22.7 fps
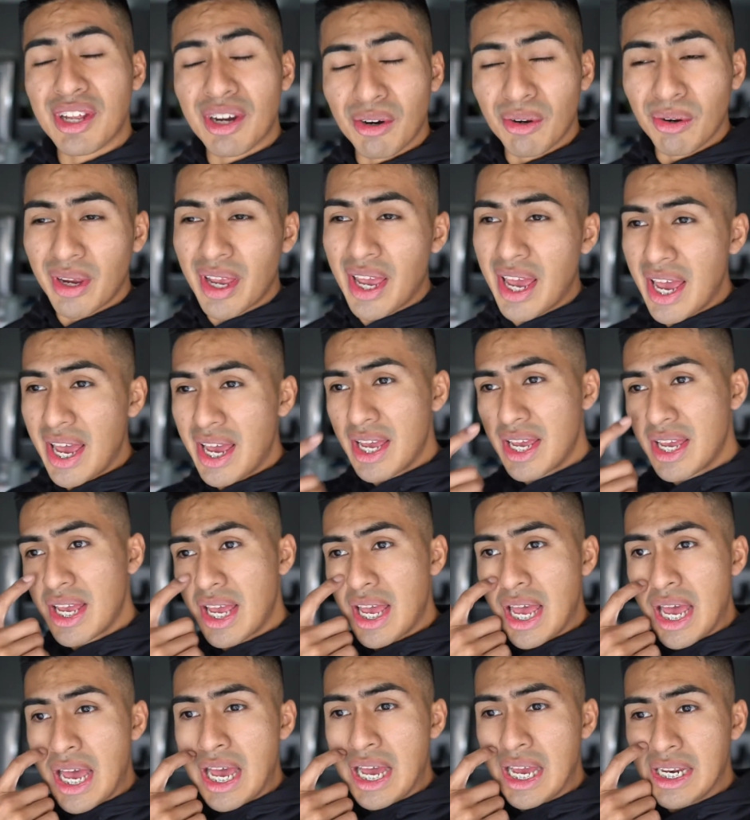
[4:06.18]
okay,
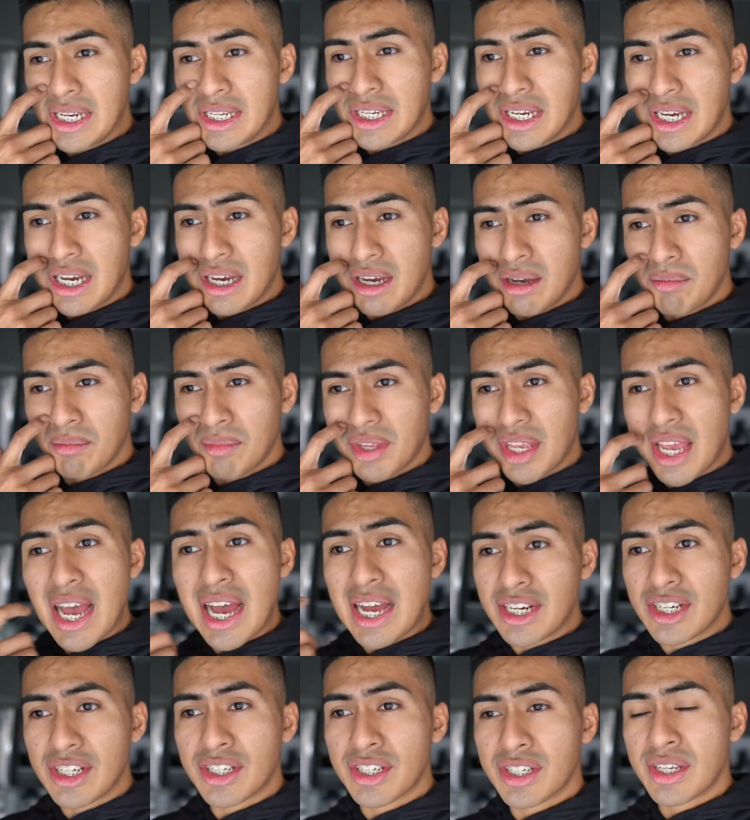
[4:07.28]
and yeah,
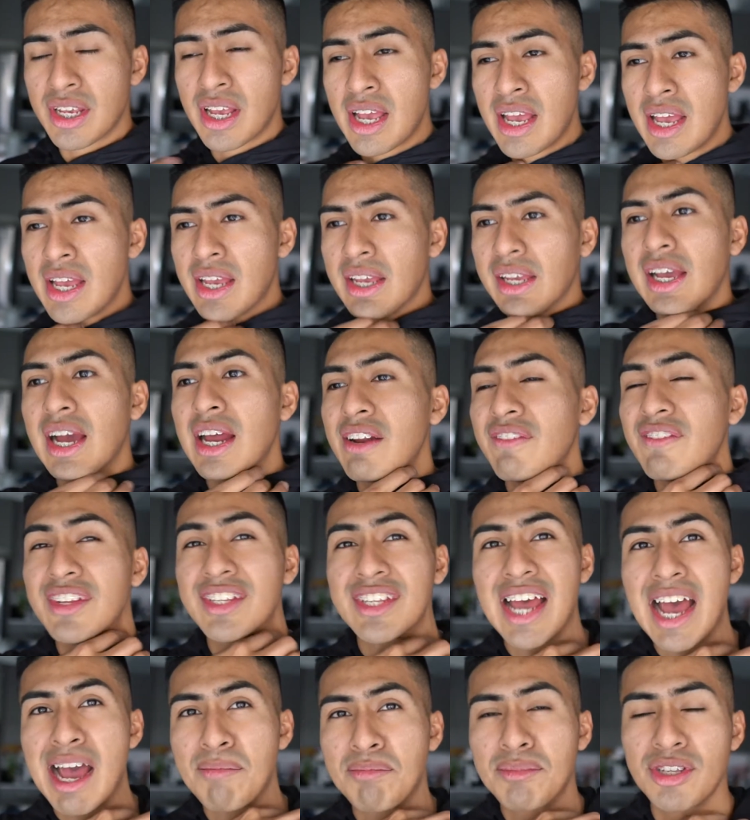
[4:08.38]
just kind of
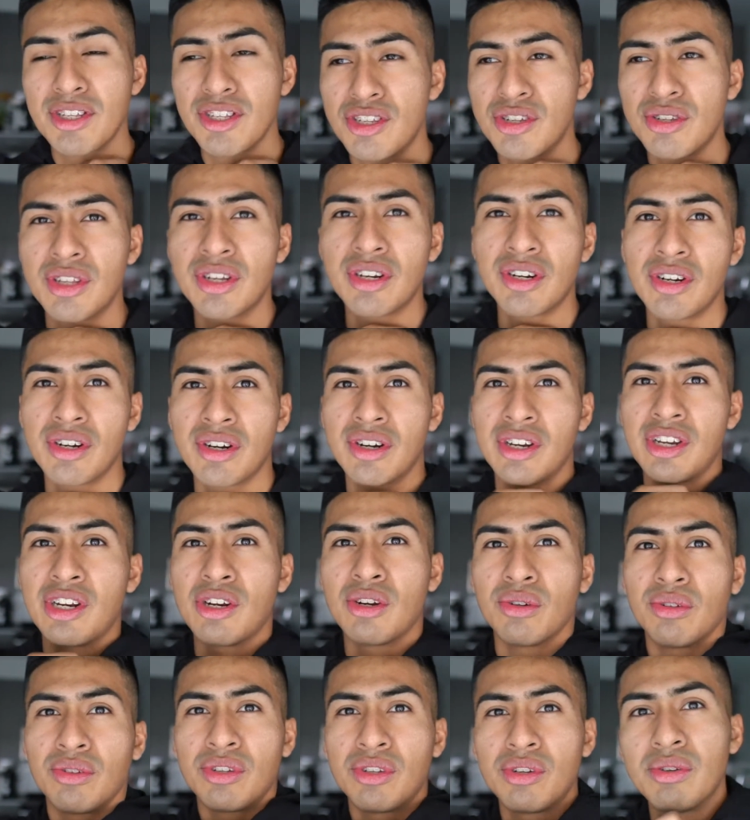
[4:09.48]
adapting to their
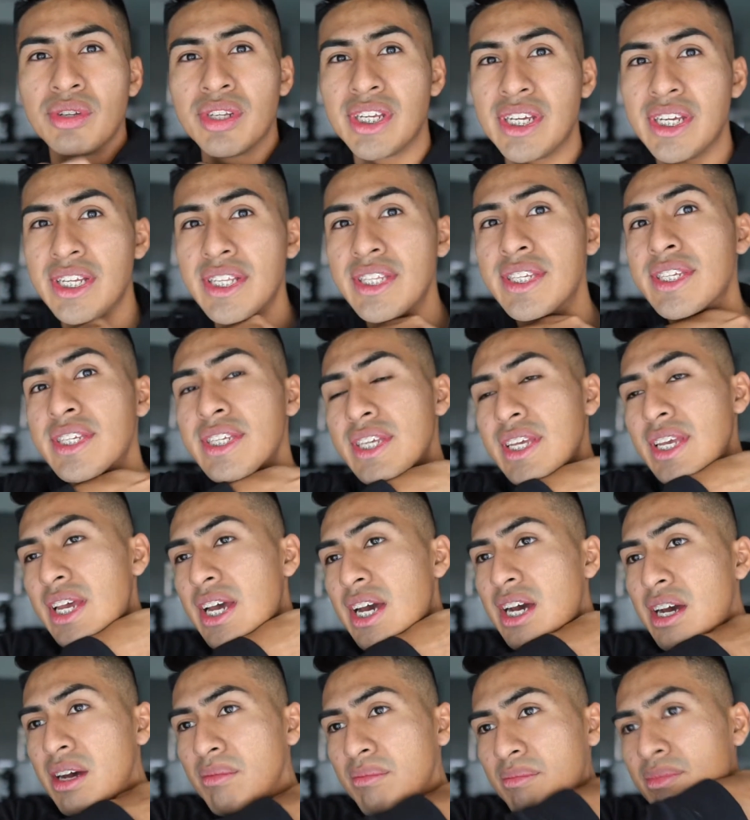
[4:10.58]
new needs.
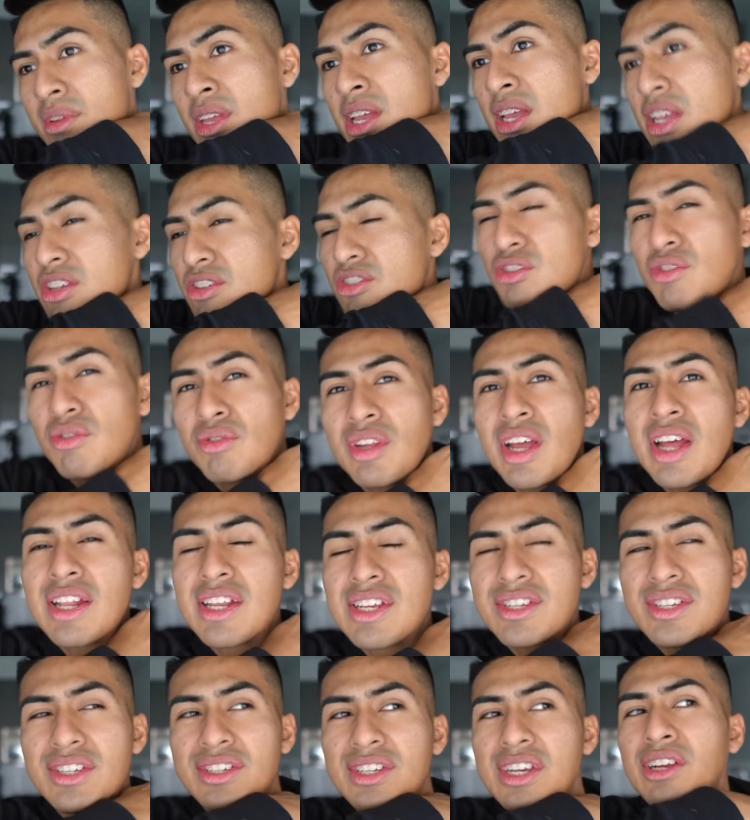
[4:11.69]
So not
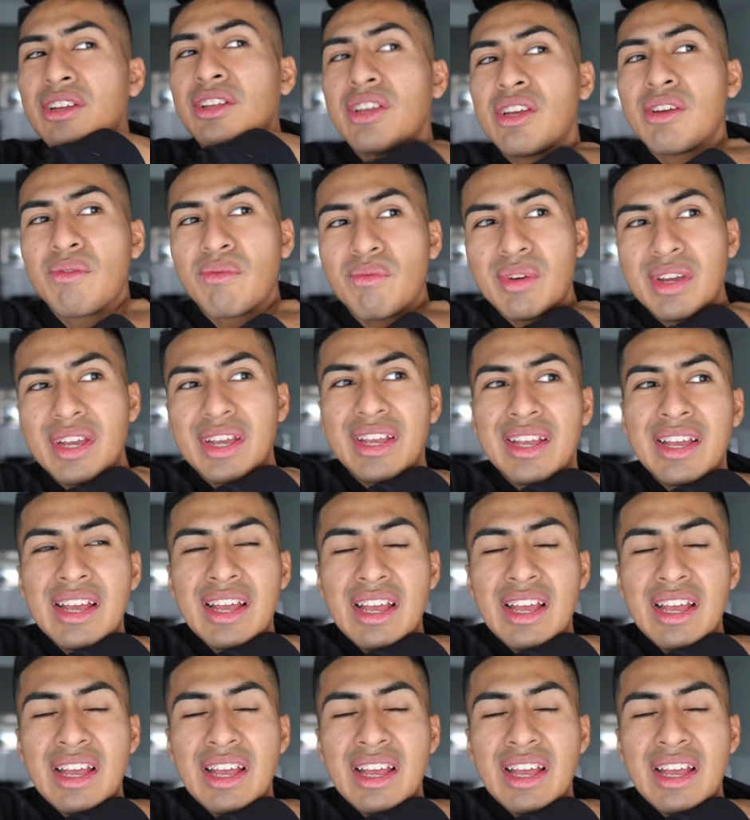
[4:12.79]
necessarily